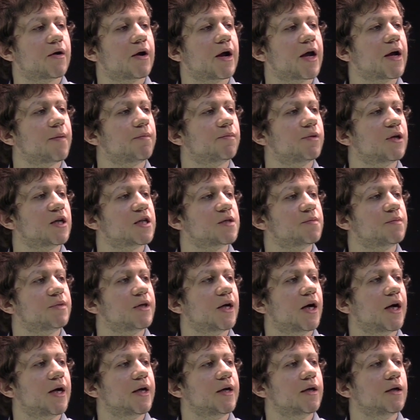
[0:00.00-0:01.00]
A plus
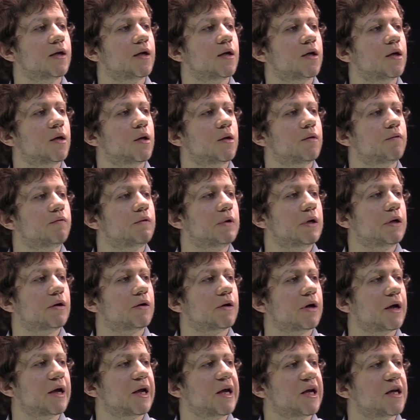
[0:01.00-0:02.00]
BI,
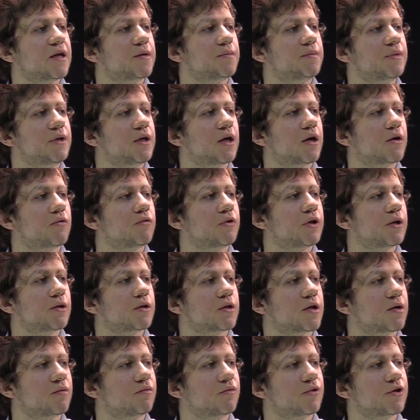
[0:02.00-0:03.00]
where A and B are real
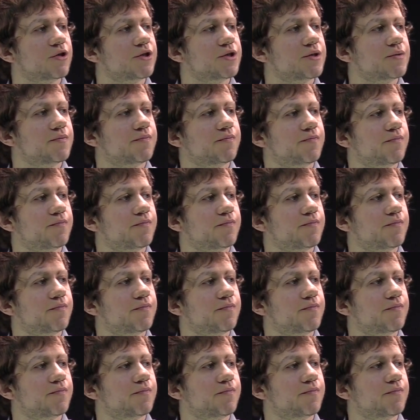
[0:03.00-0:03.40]
numbers.